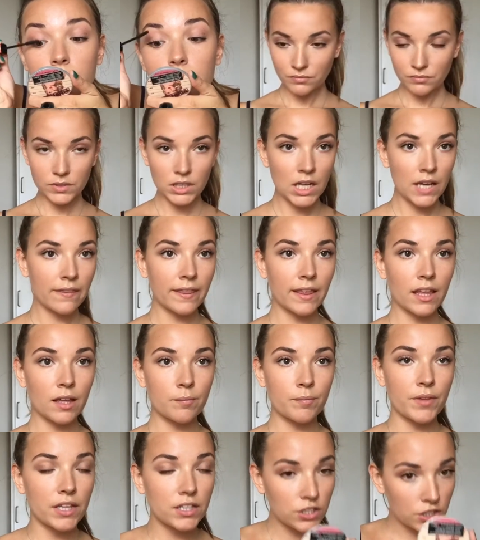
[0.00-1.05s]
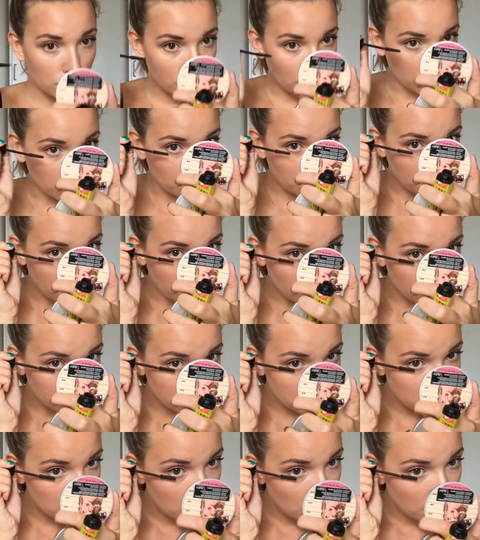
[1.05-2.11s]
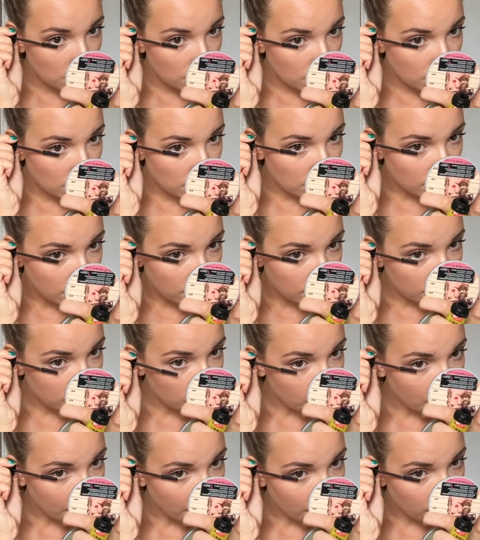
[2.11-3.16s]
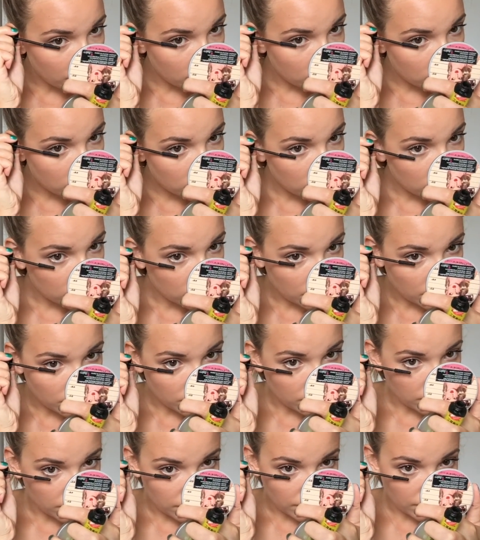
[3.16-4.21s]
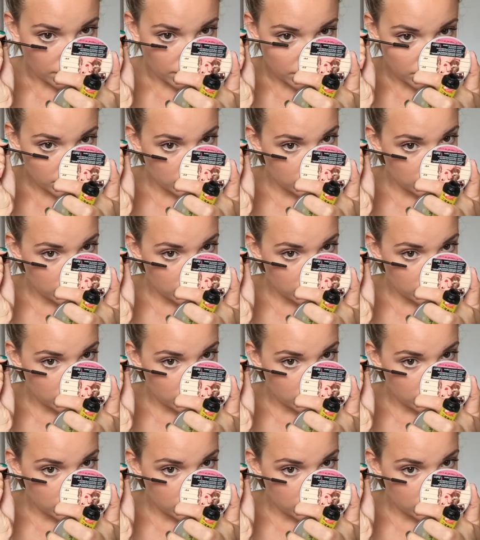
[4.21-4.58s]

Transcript: I think I'm then just going to put a little bit just down there.